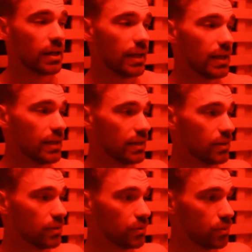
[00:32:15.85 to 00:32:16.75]

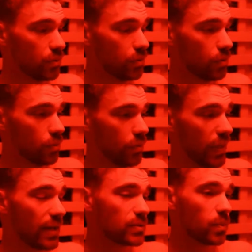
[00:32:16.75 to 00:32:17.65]
And
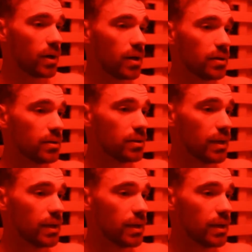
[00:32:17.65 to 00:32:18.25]
that's why